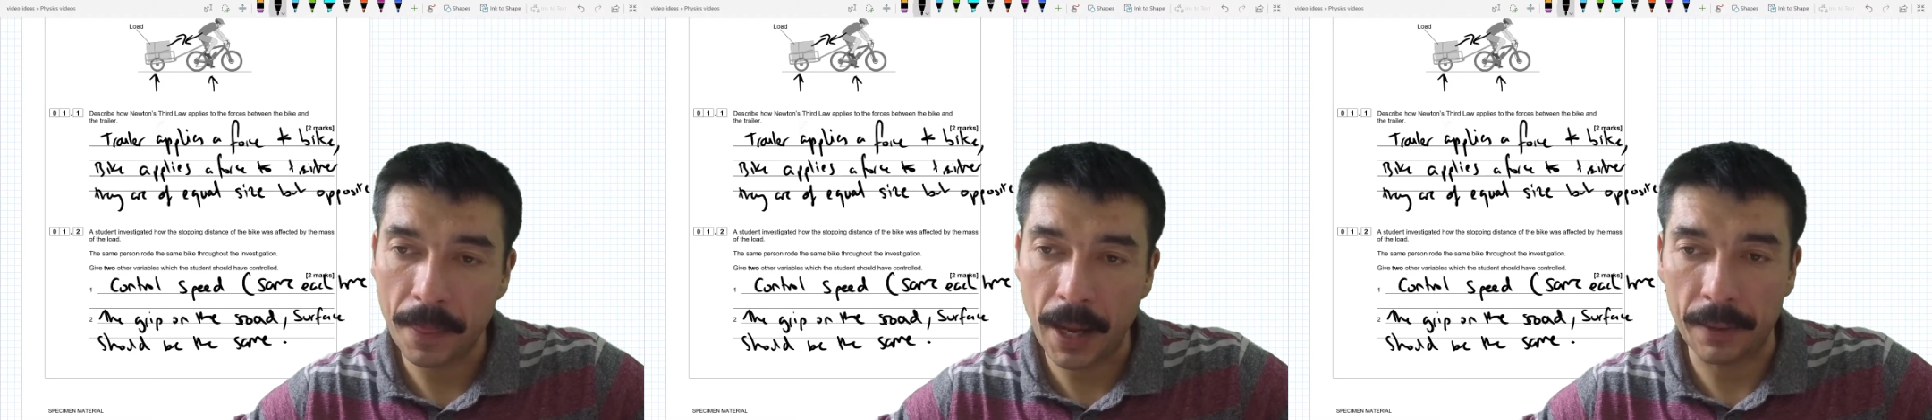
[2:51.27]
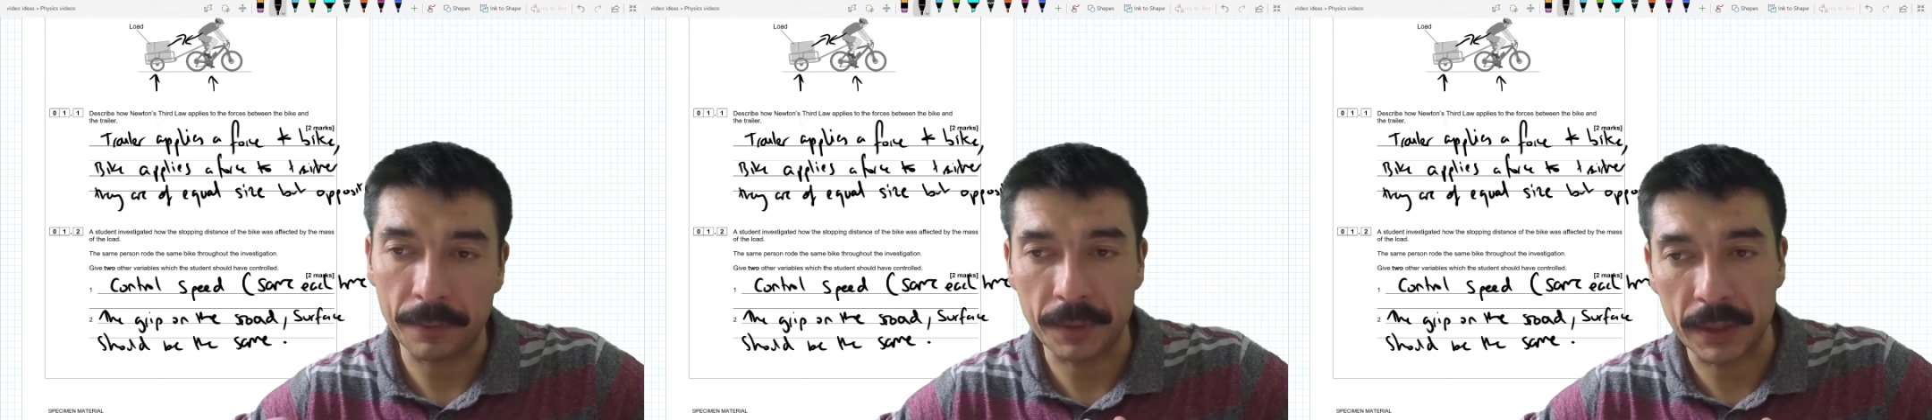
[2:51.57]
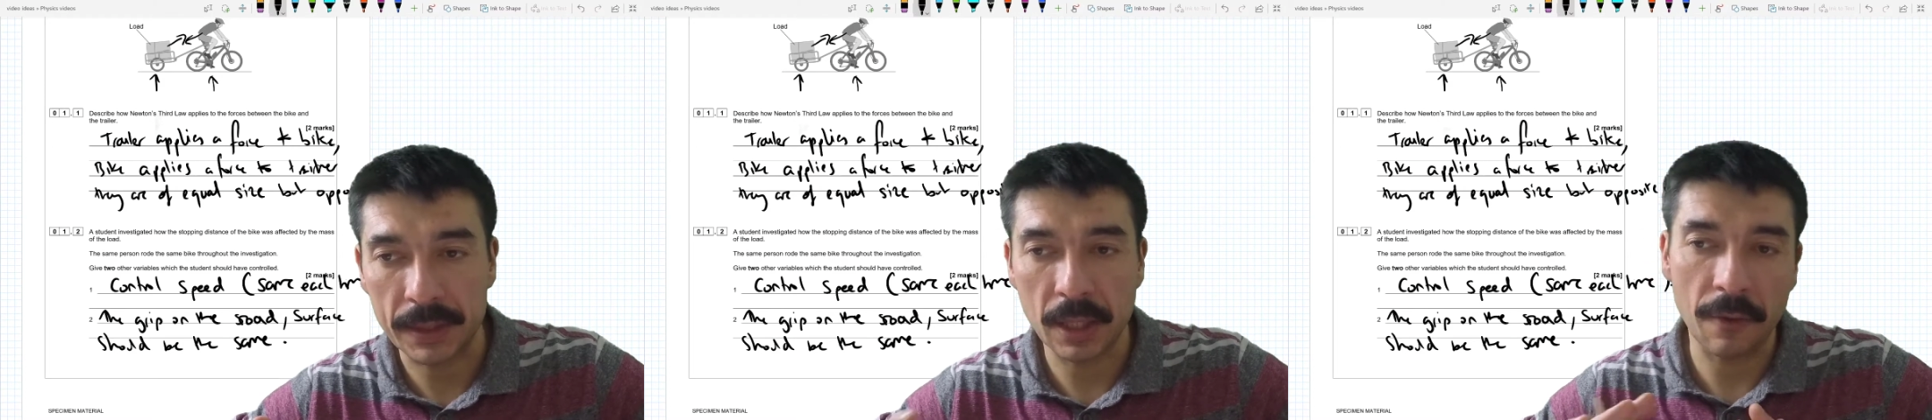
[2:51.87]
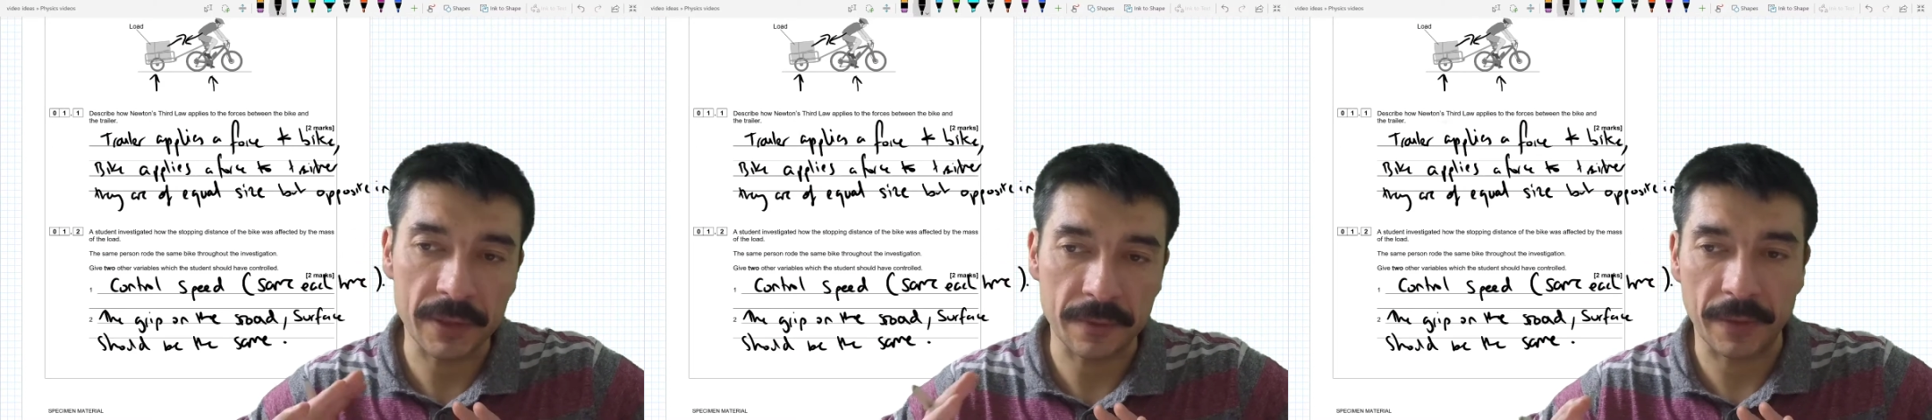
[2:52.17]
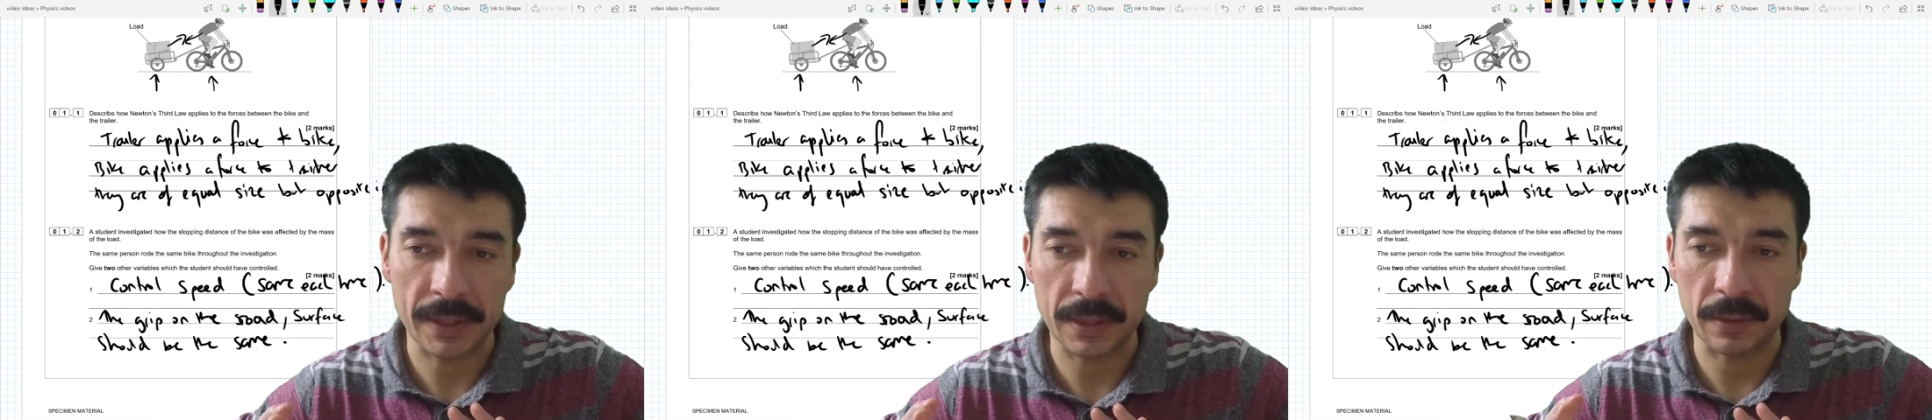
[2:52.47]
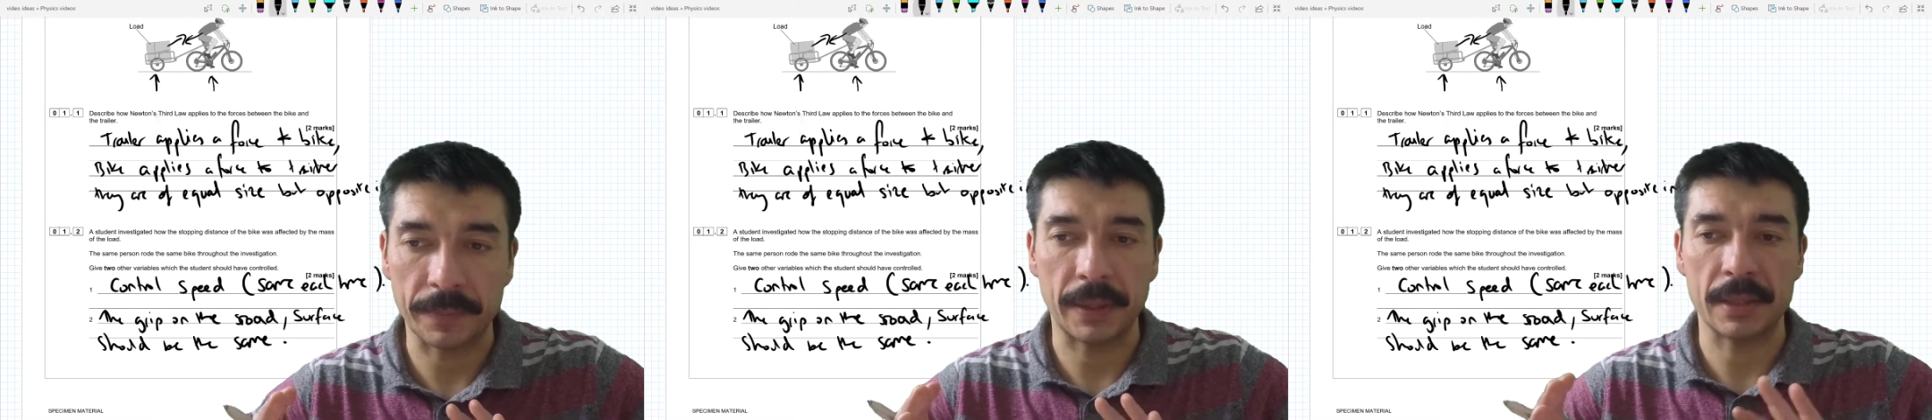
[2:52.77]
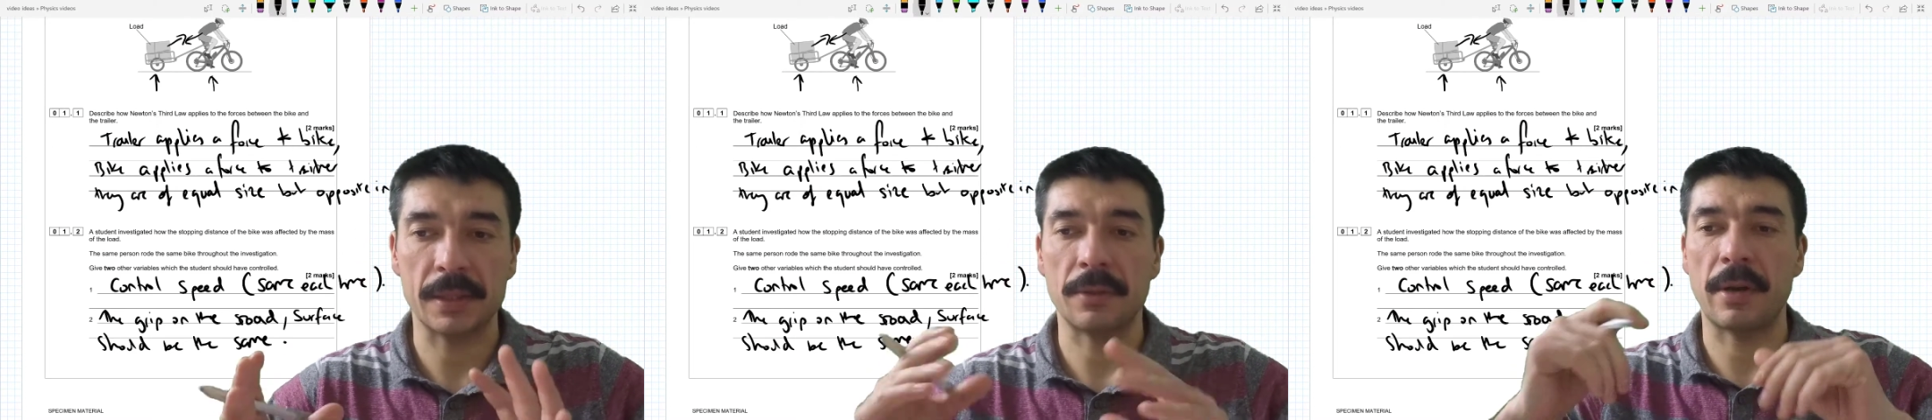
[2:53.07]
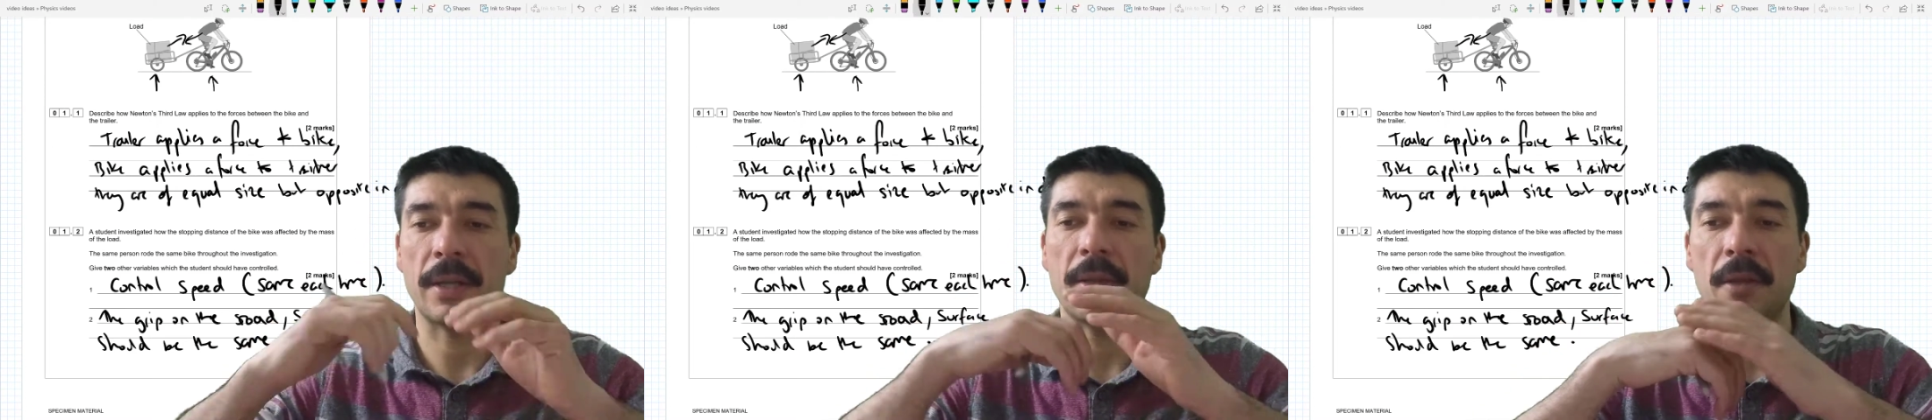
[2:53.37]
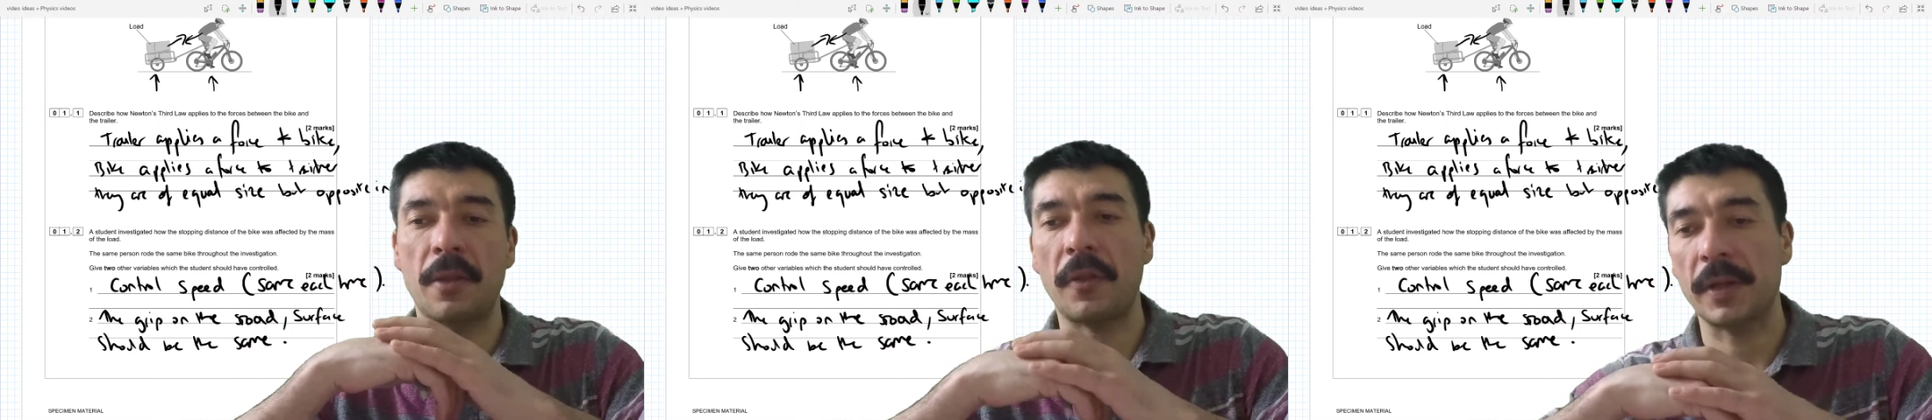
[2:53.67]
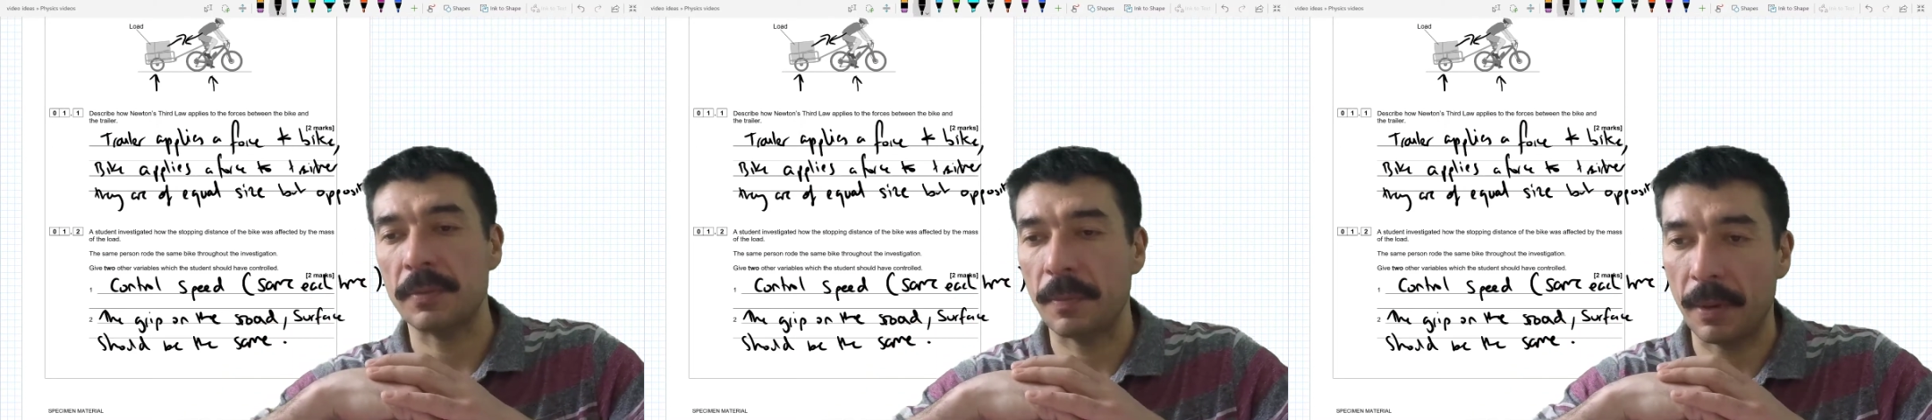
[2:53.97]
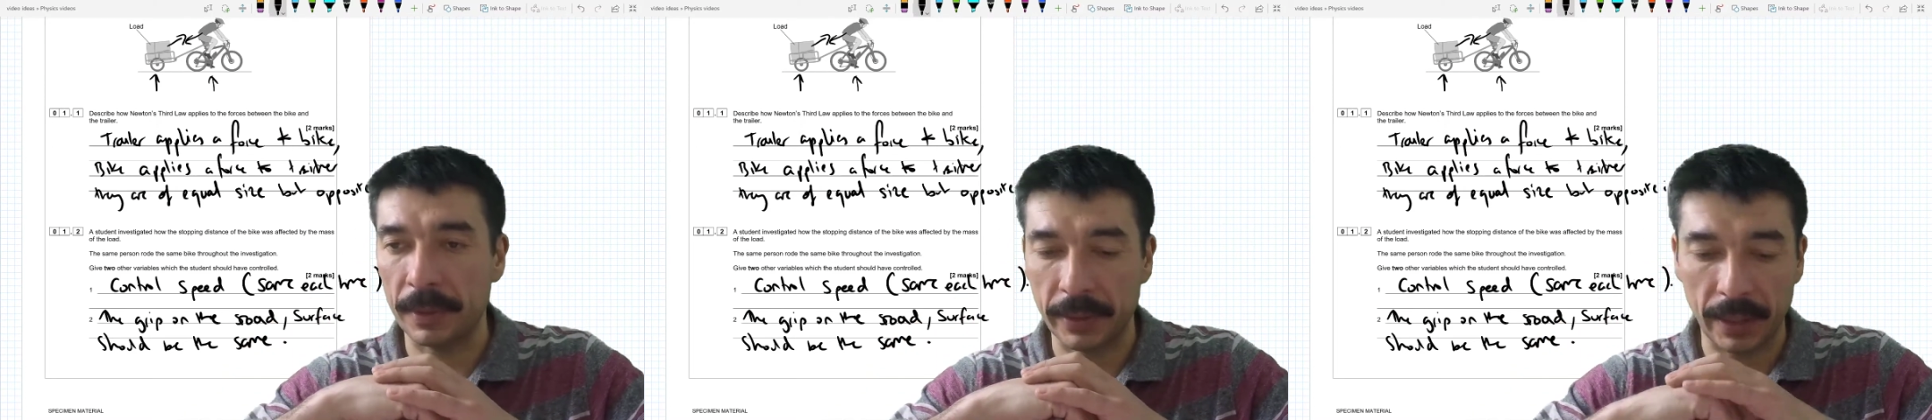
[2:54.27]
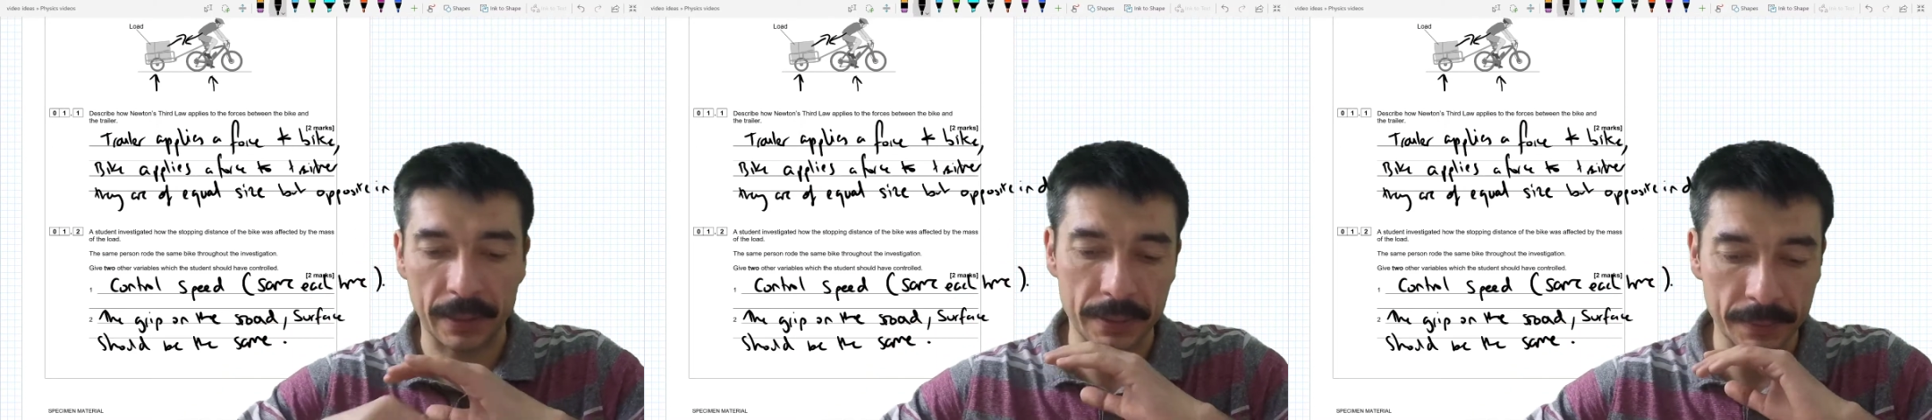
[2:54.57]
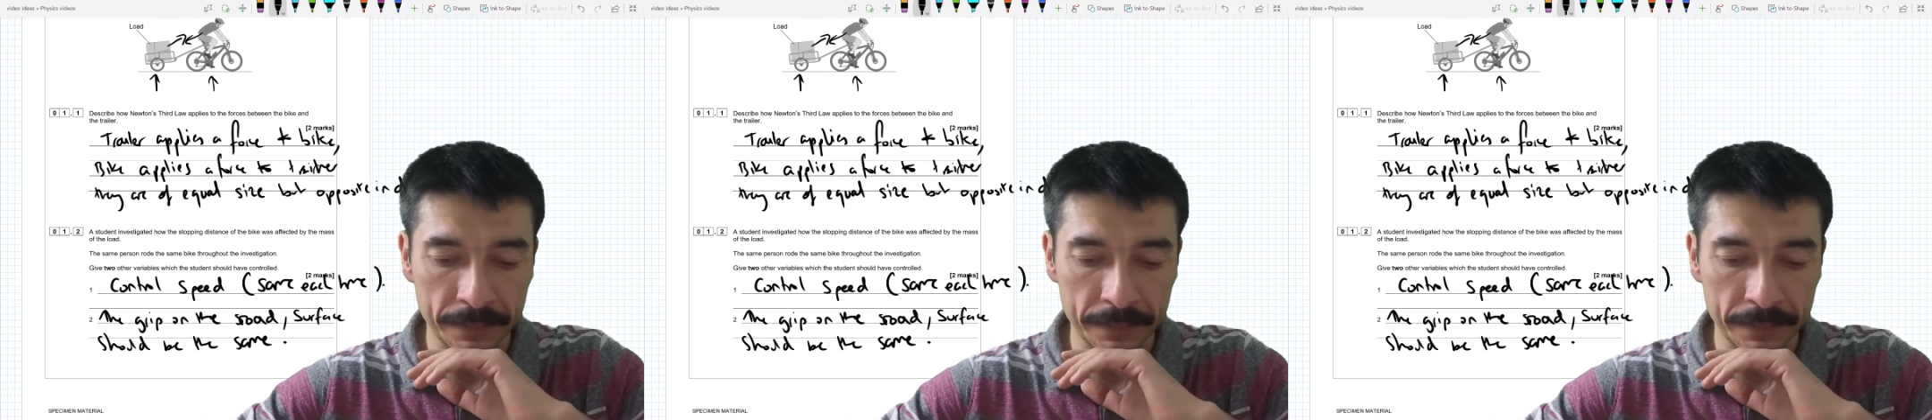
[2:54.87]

how the surface affects the stopping distance or any of the other things we might be looking at.